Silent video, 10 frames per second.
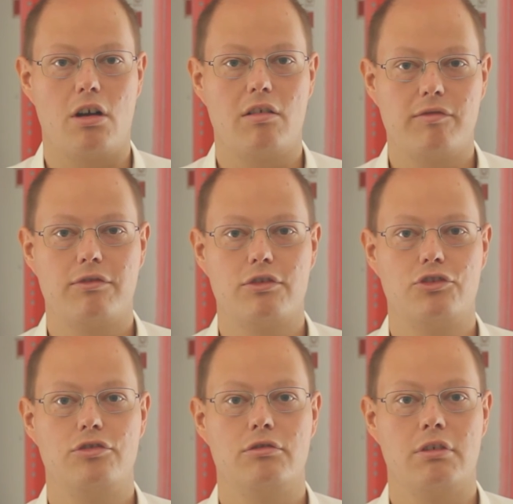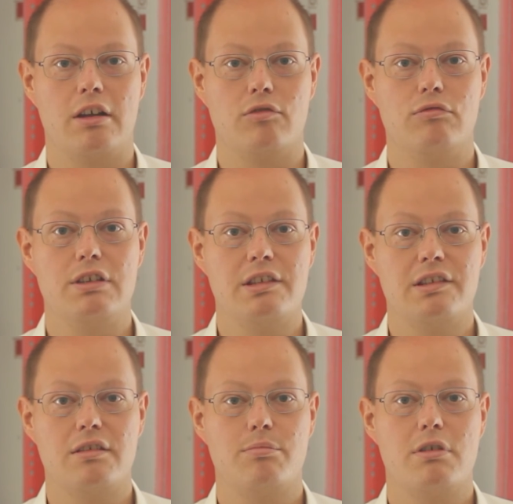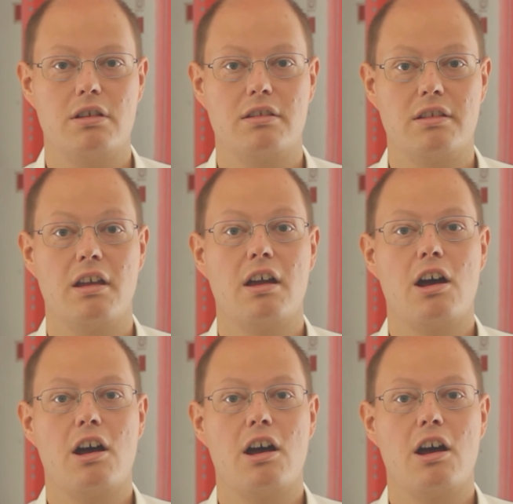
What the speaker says: offers you a read stability